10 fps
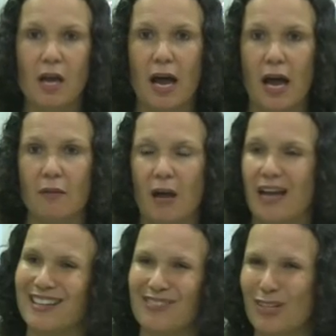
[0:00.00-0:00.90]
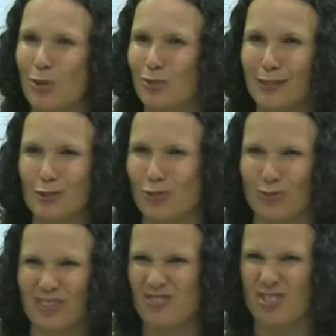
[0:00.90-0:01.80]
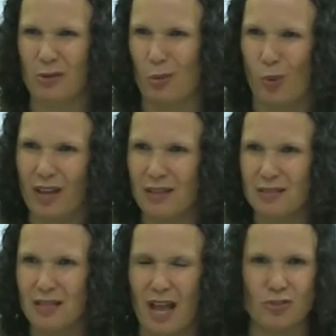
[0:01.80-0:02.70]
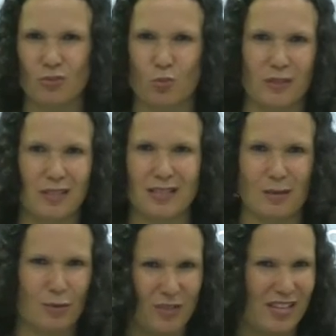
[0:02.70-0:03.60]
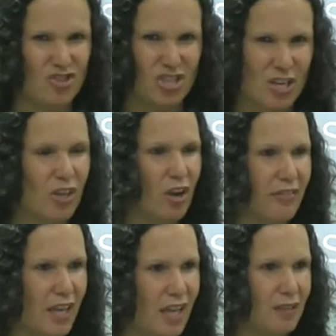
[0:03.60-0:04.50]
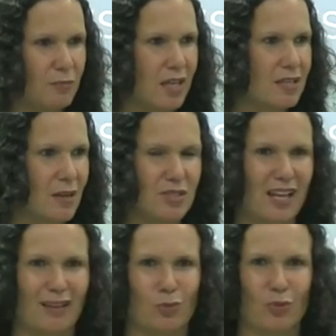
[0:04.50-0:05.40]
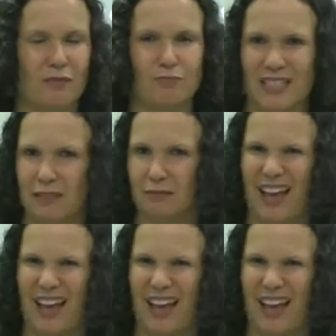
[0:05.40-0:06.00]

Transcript: I didn't even know what industrial engineering was. I just wanted to get something with engineering on the end because I was like, we've been